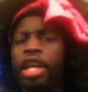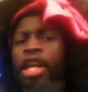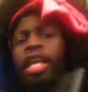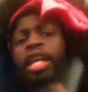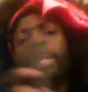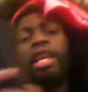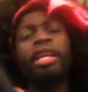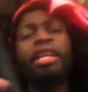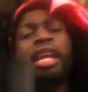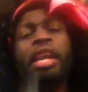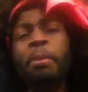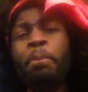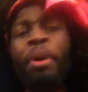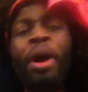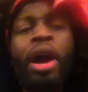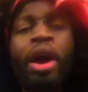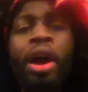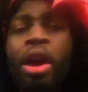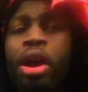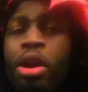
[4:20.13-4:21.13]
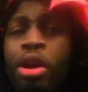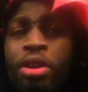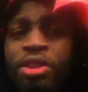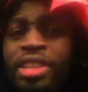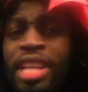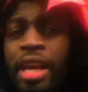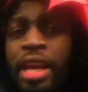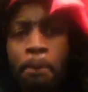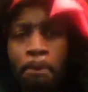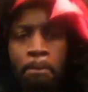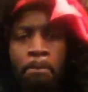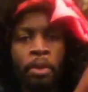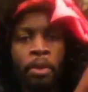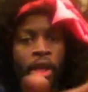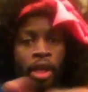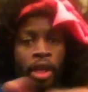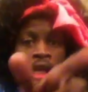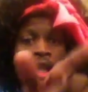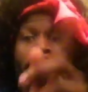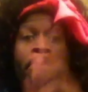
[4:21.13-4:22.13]
He ain't perfect,
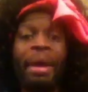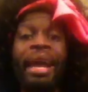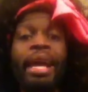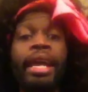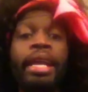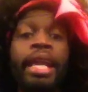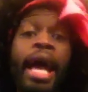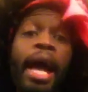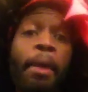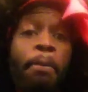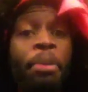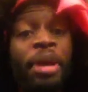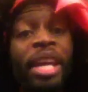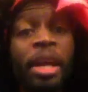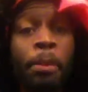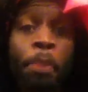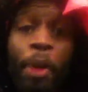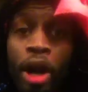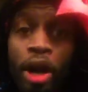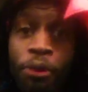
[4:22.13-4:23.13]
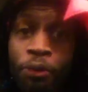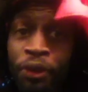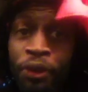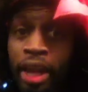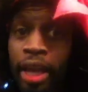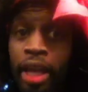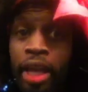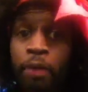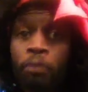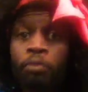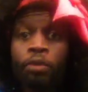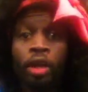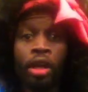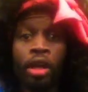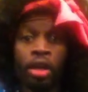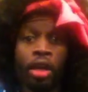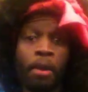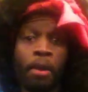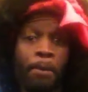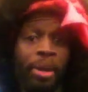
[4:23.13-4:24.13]
he may not be perfect,
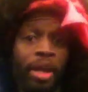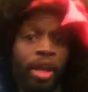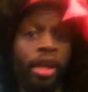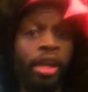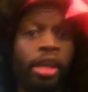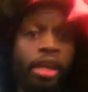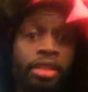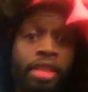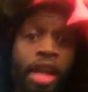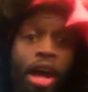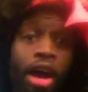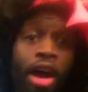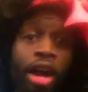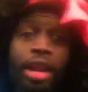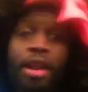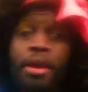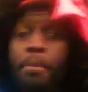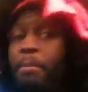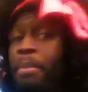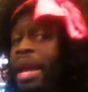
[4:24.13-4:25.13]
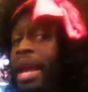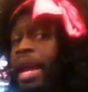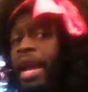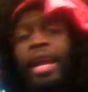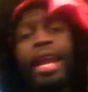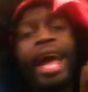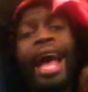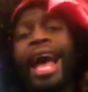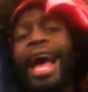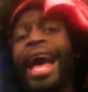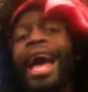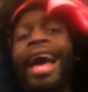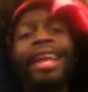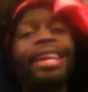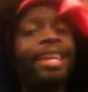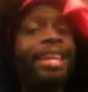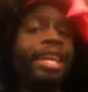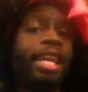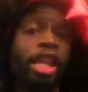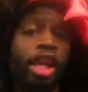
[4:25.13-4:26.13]
but he's all the man I
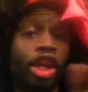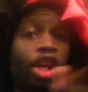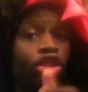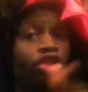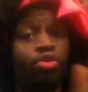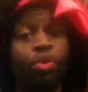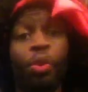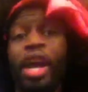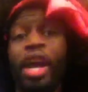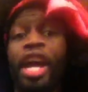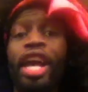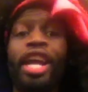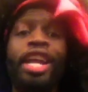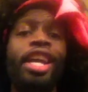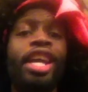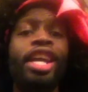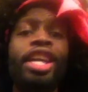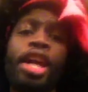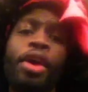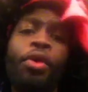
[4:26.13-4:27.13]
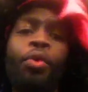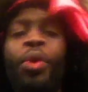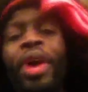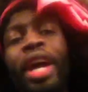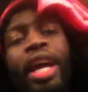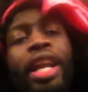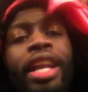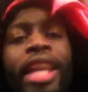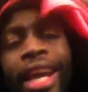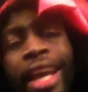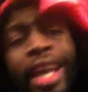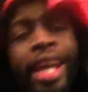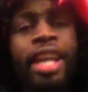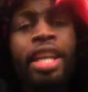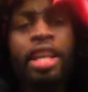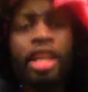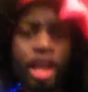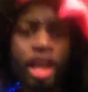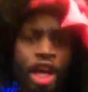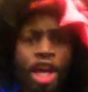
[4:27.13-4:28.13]
need. He's ready and
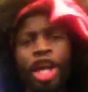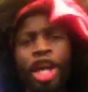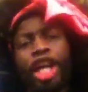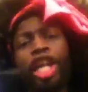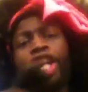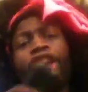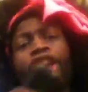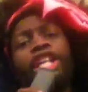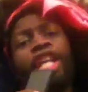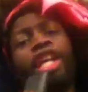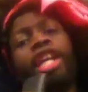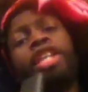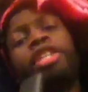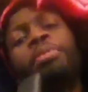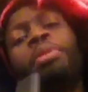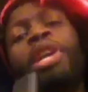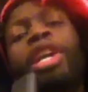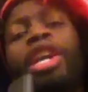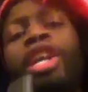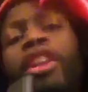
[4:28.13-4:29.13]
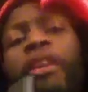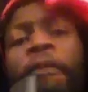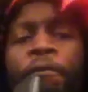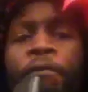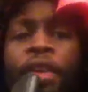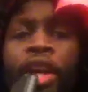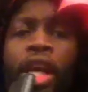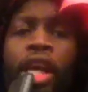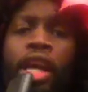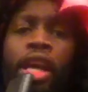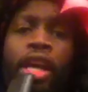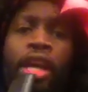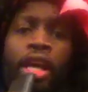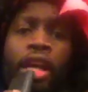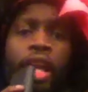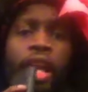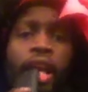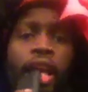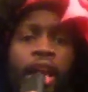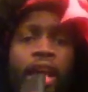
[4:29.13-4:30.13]
willing, he gives me the
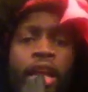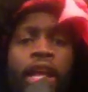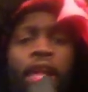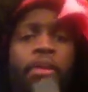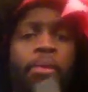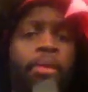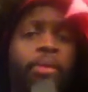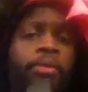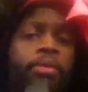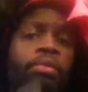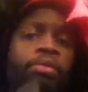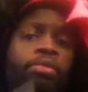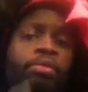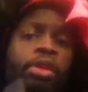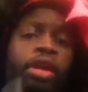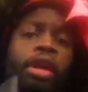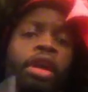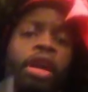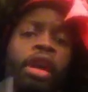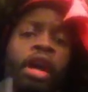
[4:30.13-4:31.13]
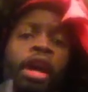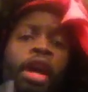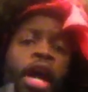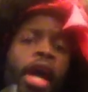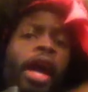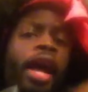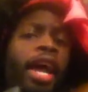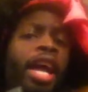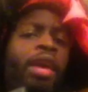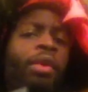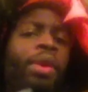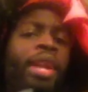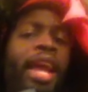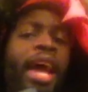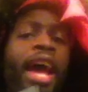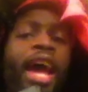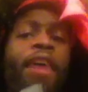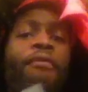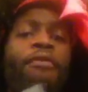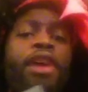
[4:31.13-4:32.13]
feeling. And
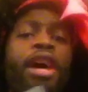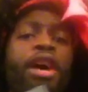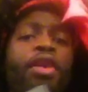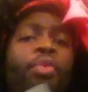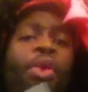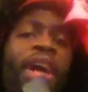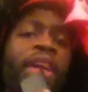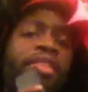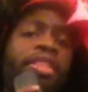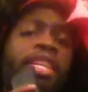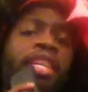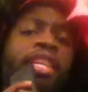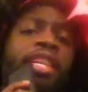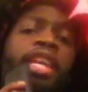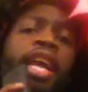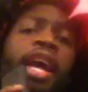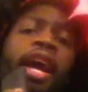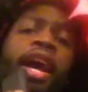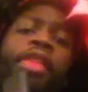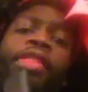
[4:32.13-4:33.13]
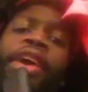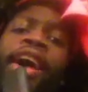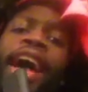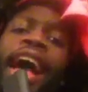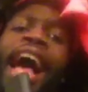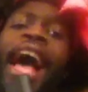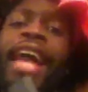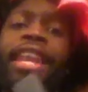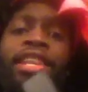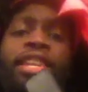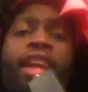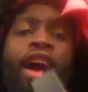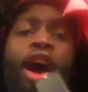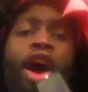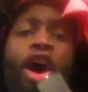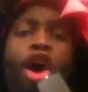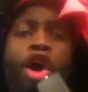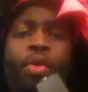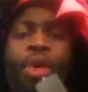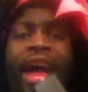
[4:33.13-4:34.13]
whenever we're together, I
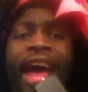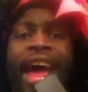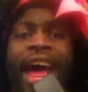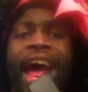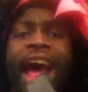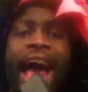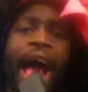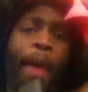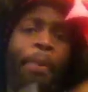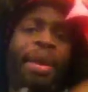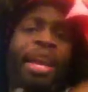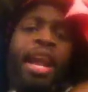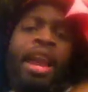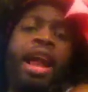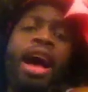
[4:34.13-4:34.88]
know where I